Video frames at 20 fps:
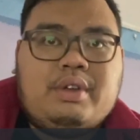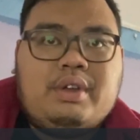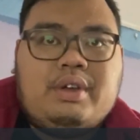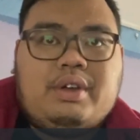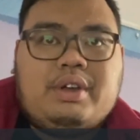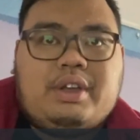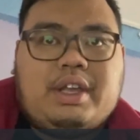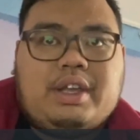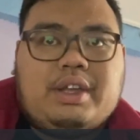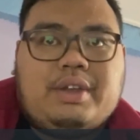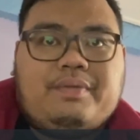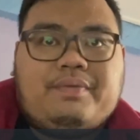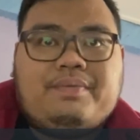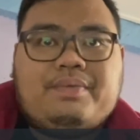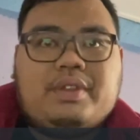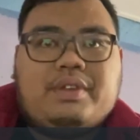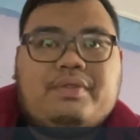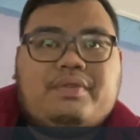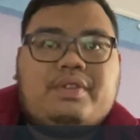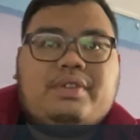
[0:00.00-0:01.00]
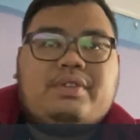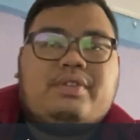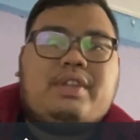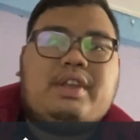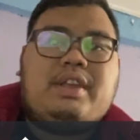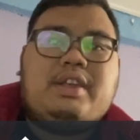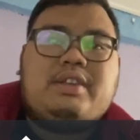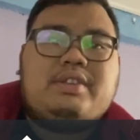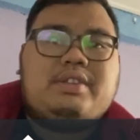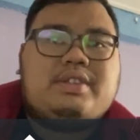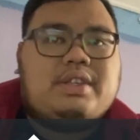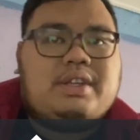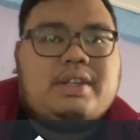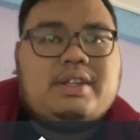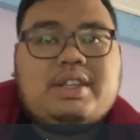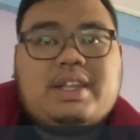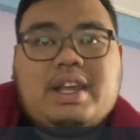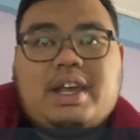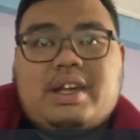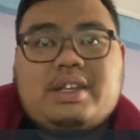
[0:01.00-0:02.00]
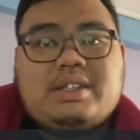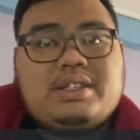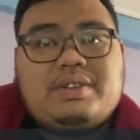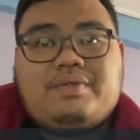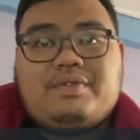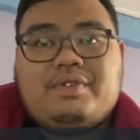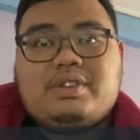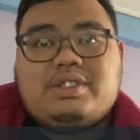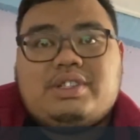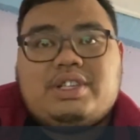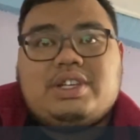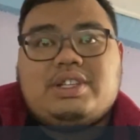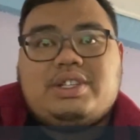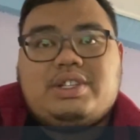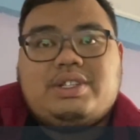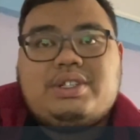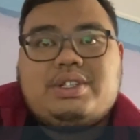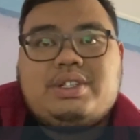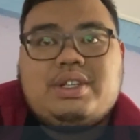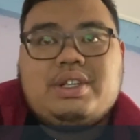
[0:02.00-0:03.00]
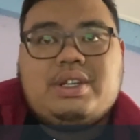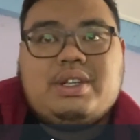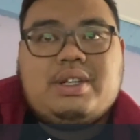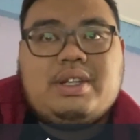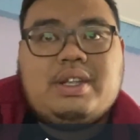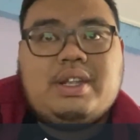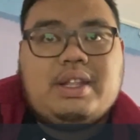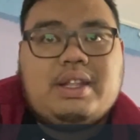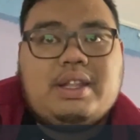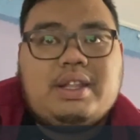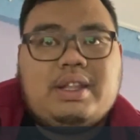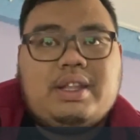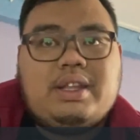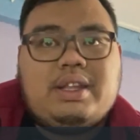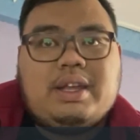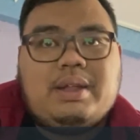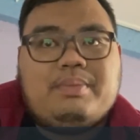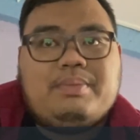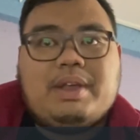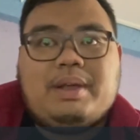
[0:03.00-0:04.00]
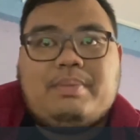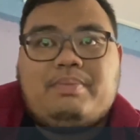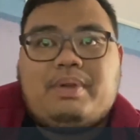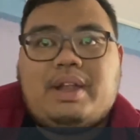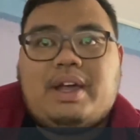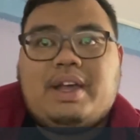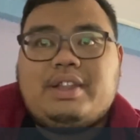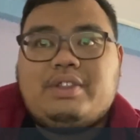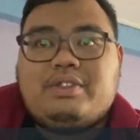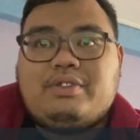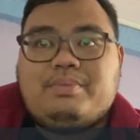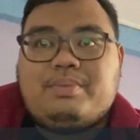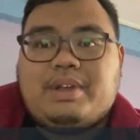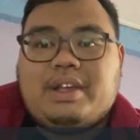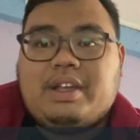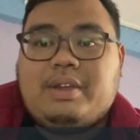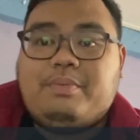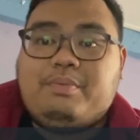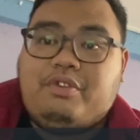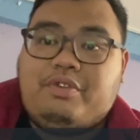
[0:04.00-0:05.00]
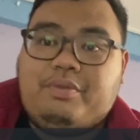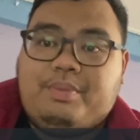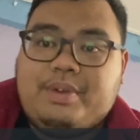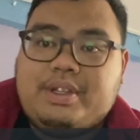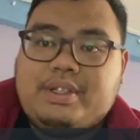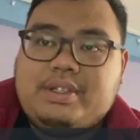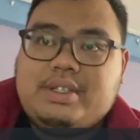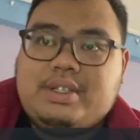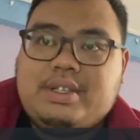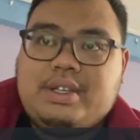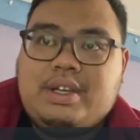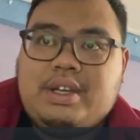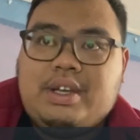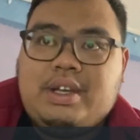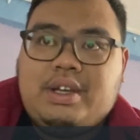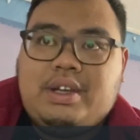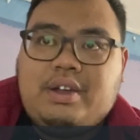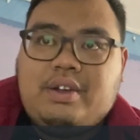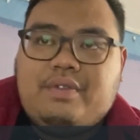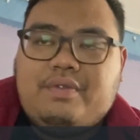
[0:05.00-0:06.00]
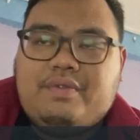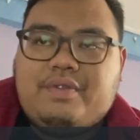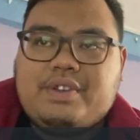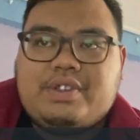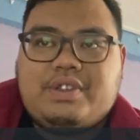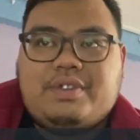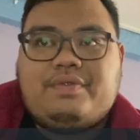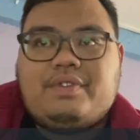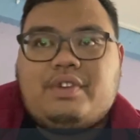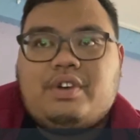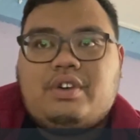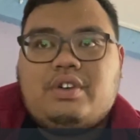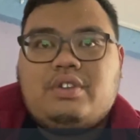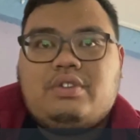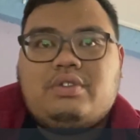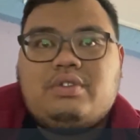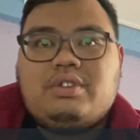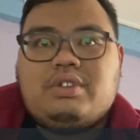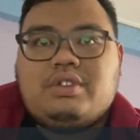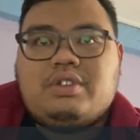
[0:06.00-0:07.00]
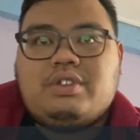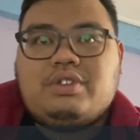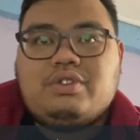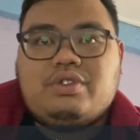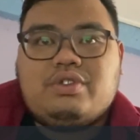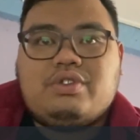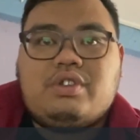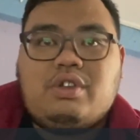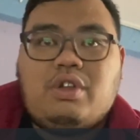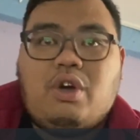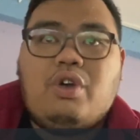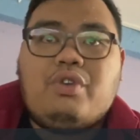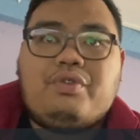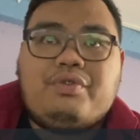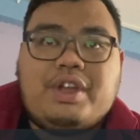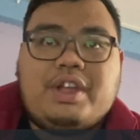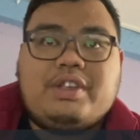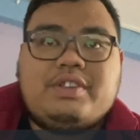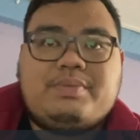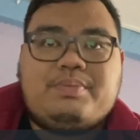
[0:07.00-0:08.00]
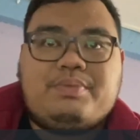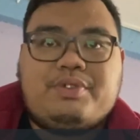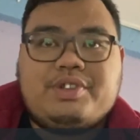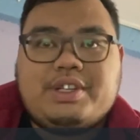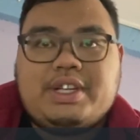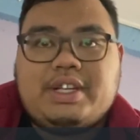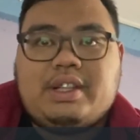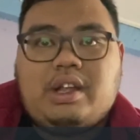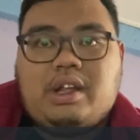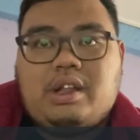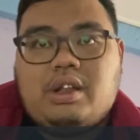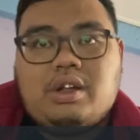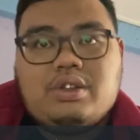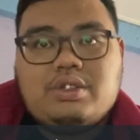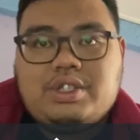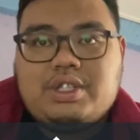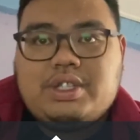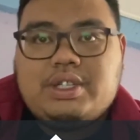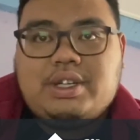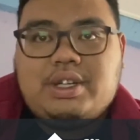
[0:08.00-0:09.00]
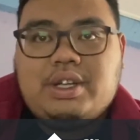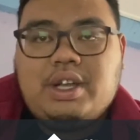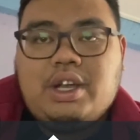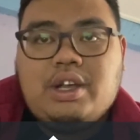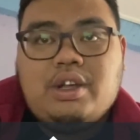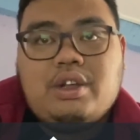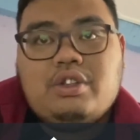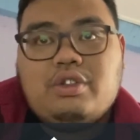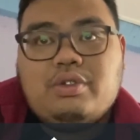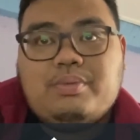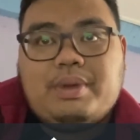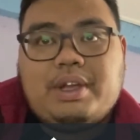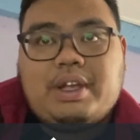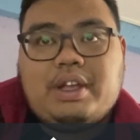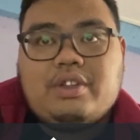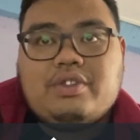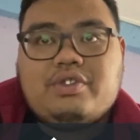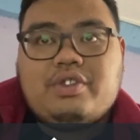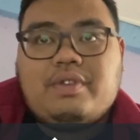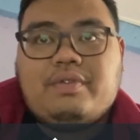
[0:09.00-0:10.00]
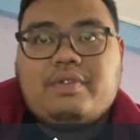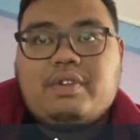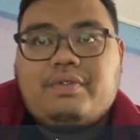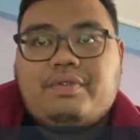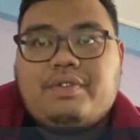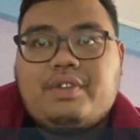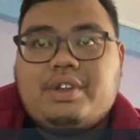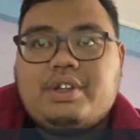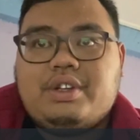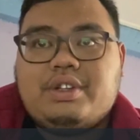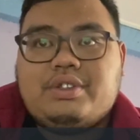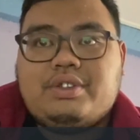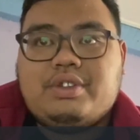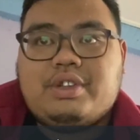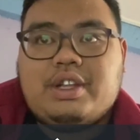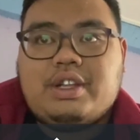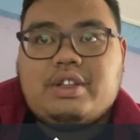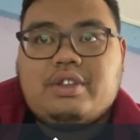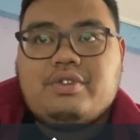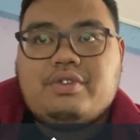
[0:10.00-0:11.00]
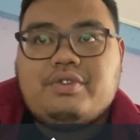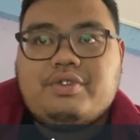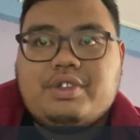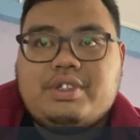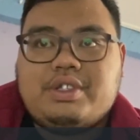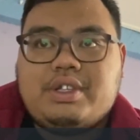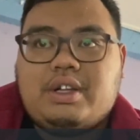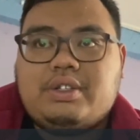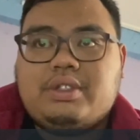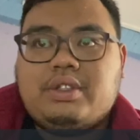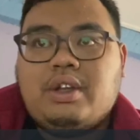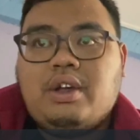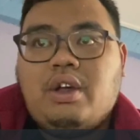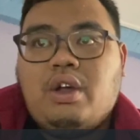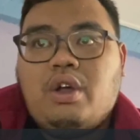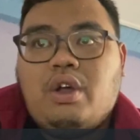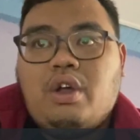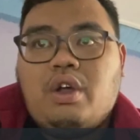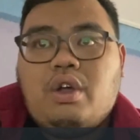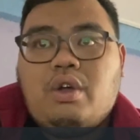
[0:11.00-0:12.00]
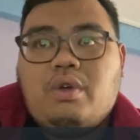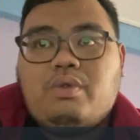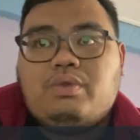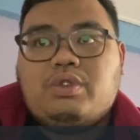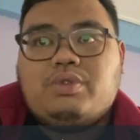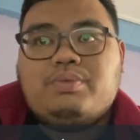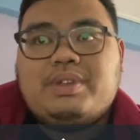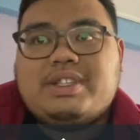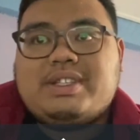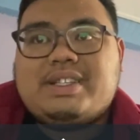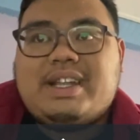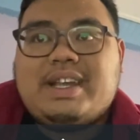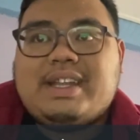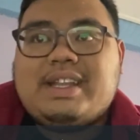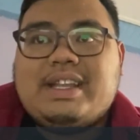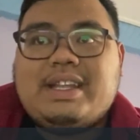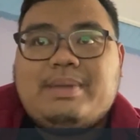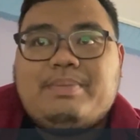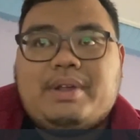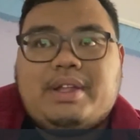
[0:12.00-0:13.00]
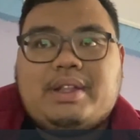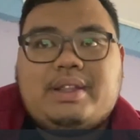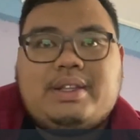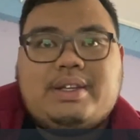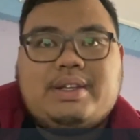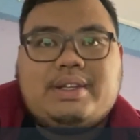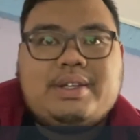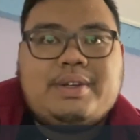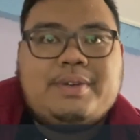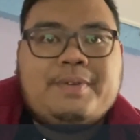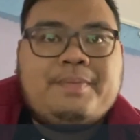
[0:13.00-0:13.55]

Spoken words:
Okay, the first thing is there are several changes that can be applied to make improvements. First of all, use long-range projectile launcher to make it travel further so that the result will be slightly better.